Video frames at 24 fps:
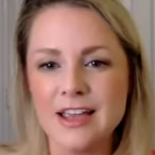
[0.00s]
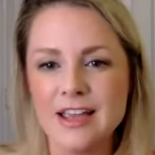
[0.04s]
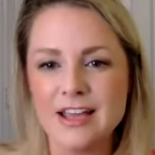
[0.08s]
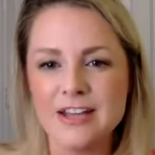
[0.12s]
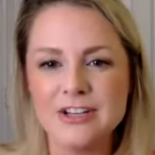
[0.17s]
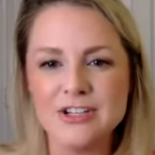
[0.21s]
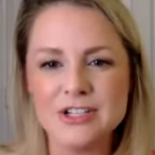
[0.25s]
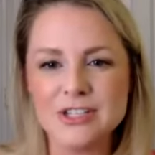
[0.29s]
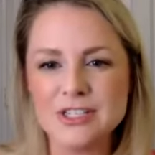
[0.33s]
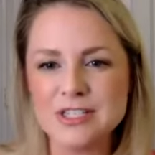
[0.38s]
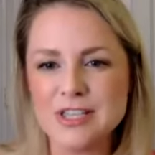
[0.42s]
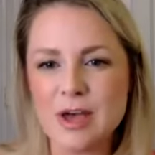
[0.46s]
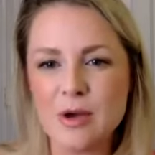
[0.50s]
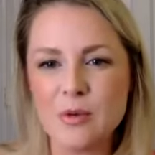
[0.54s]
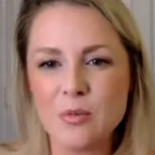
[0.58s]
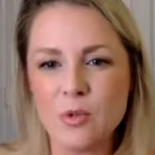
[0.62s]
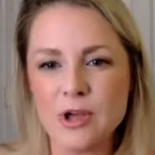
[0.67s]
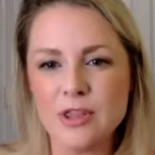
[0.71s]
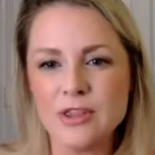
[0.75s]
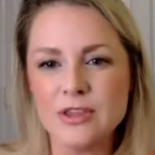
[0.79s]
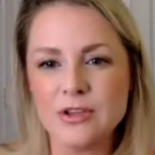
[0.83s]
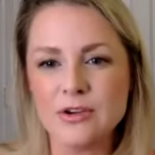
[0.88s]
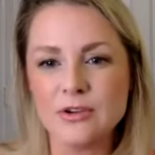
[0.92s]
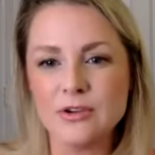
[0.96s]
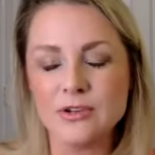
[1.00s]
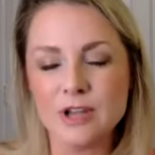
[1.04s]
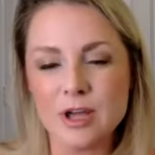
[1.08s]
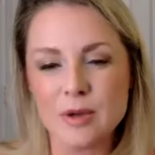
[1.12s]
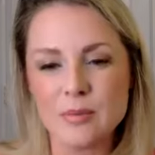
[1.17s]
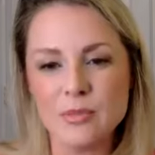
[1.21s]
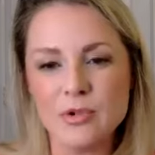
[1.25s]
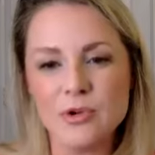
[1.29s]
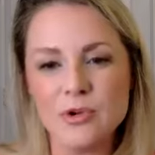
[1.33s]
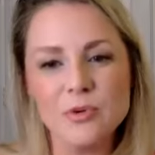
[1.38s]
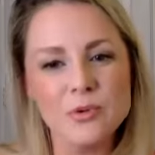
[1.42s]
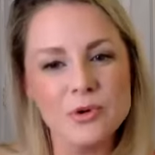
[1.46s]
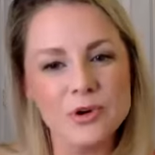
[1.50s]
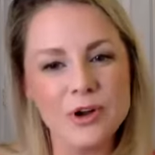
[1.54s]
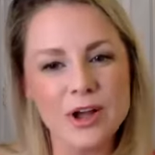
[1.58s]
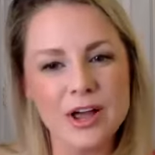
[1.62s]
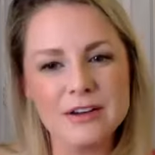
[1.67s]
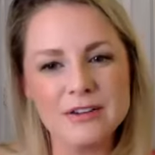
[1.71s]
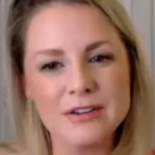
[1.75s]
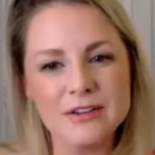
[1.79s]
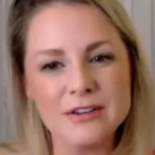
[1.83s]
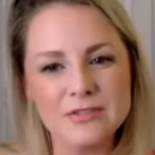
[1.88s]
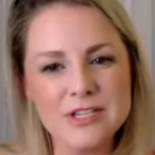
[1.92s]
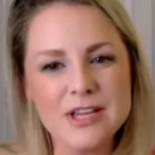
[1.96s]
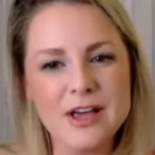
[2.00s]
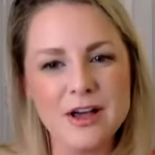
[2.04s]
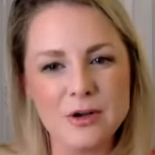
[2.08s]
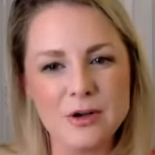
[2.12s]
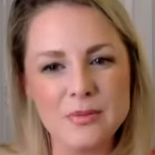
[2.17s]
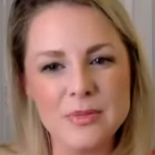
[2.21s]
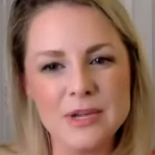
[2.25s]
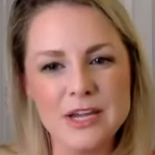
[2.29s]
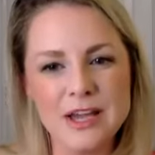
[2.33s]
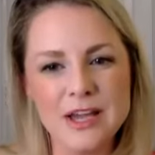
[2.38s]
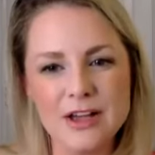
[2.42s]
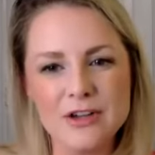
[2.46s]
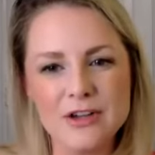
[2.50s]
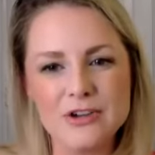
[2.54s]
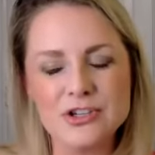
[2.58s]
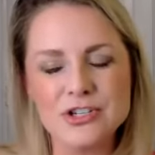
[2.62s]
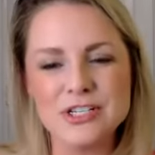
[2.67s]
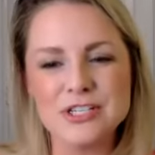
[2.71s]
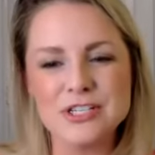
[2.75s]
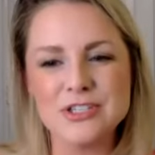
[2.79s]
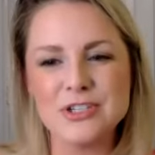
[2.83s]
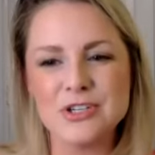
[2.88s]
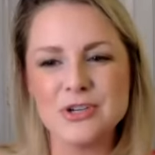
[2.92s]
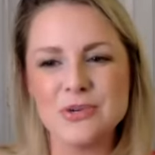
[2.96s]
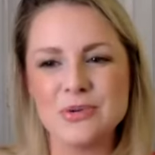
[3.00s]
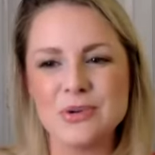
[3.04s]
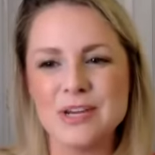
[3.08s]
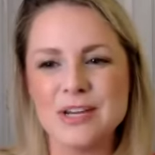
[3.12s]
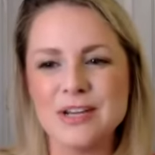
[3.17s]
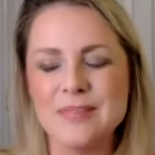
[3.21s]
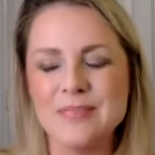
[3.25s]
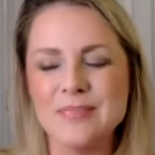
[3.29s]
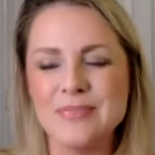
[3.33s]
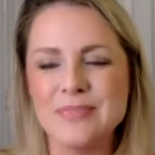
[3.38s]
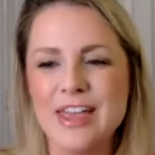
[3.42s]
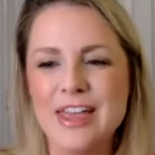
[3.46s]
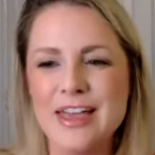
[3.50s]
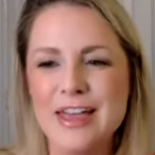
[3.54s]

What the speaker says: and just that one little number will kind of tell me how she's doing.